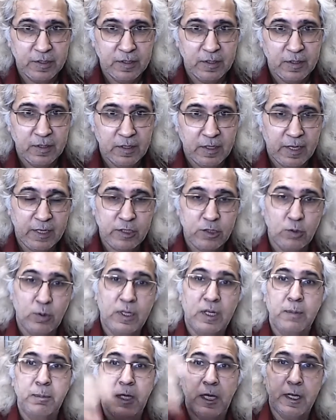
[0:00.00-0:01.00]
And you can
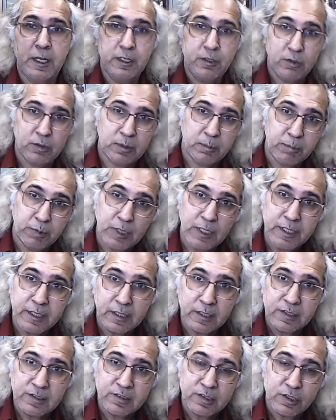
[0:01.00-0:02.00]
apply it to the
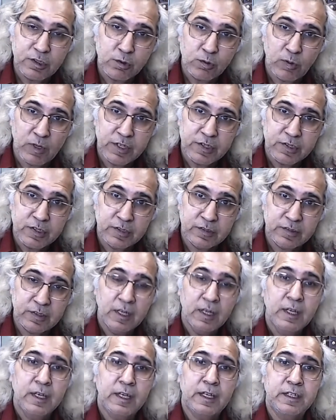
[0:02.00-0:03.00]
political situations.
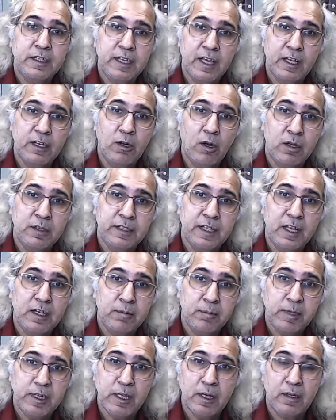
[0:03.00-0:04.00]
It cannot then
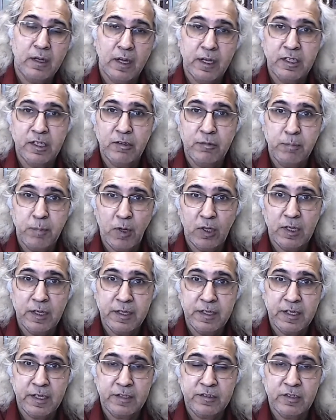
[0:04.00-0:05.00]
be a kind of
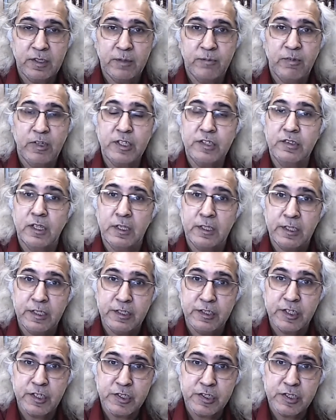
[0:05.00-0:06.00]
politics in which the
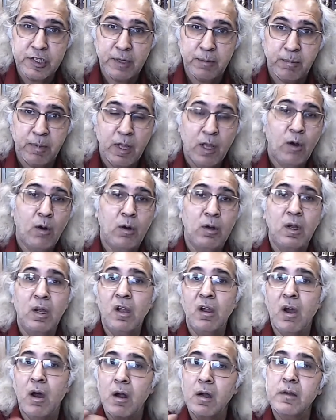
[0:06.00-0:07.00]
leadership or a
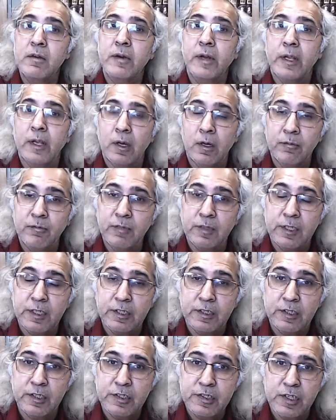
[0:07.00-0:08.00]
cadre of
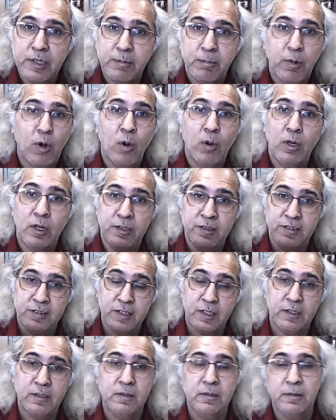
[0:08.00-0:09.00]
leadership or a
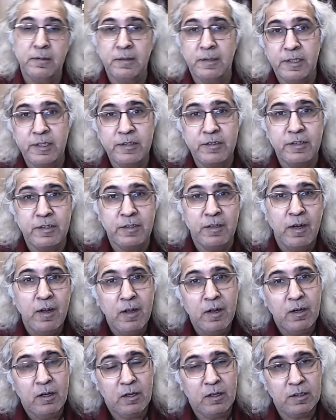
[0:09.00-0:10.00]
single leader
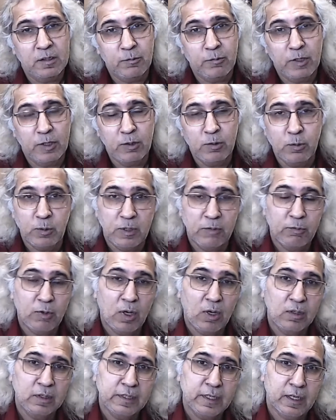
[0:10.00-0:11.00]
are the one who have
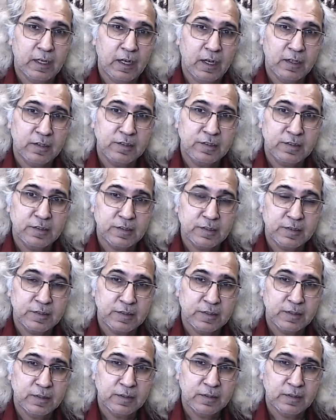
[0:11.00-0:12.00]
all the answers,
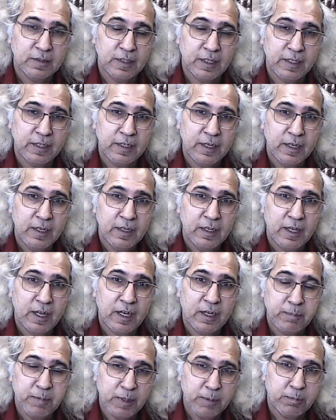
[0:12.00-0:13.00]
right?
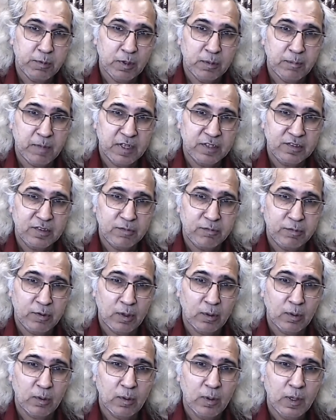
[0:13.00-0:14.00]
And people must
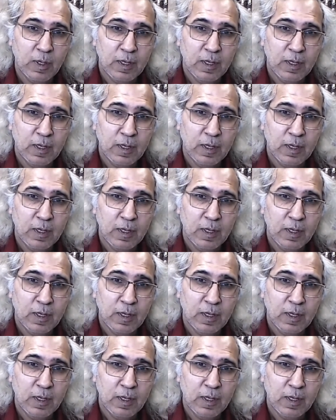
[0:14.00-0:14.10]
follow.